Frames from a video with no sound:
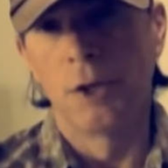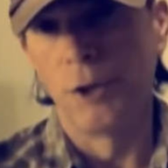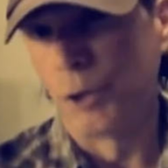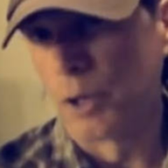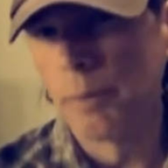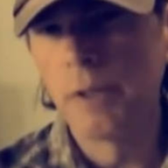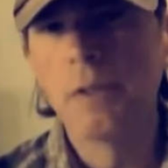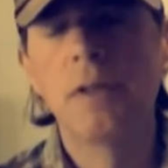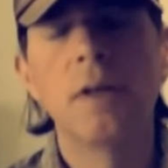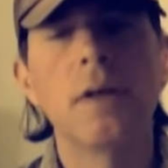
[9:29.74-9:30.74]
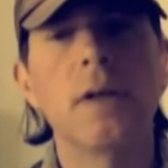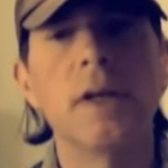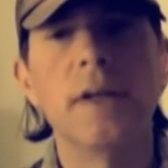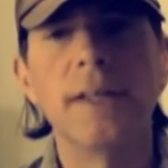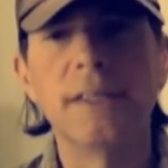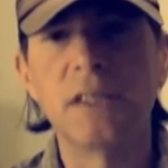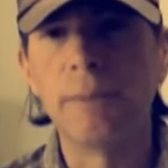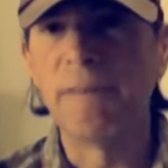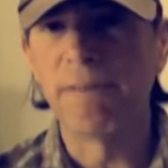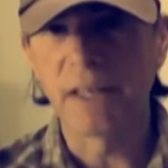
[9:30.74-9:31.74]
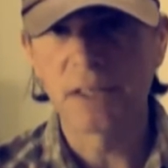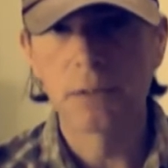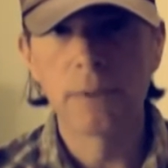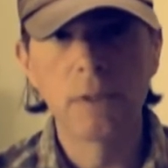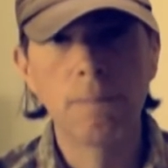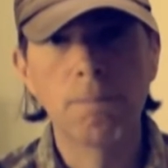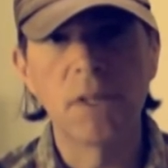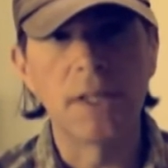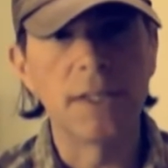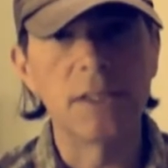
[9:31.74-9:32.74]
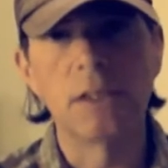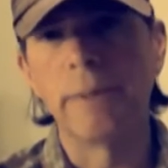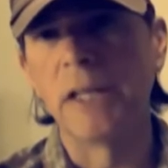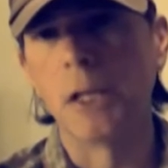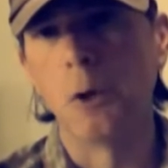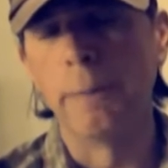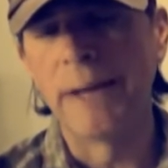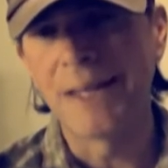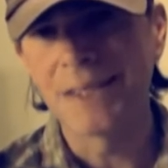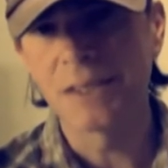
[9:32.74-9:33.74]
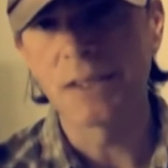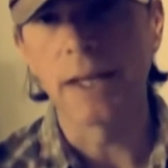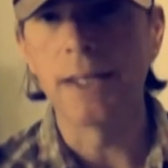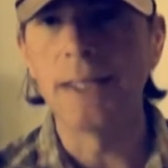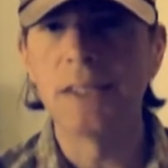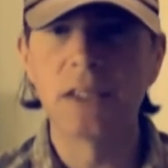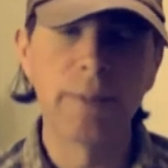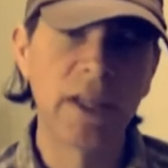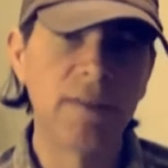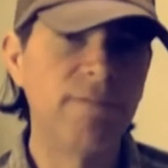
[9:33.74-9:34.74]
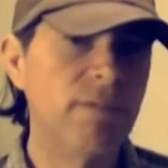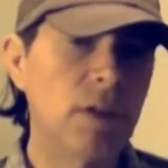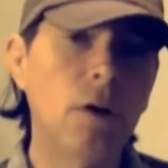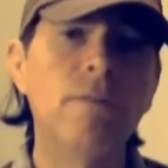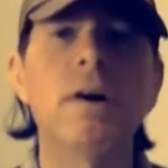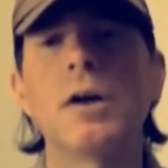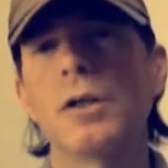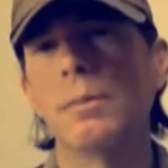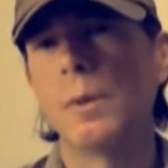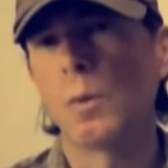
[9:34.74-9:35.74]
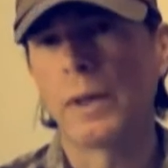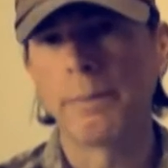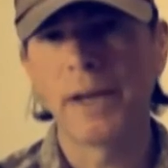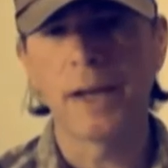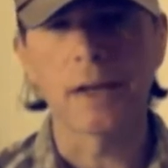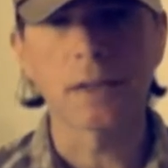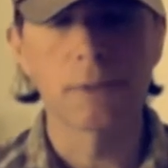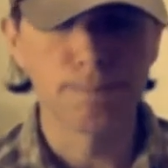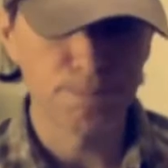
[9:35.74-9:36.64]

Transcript: durable, it needs to be flexible, it needs to be low mass, and it needs to be low volume when packed.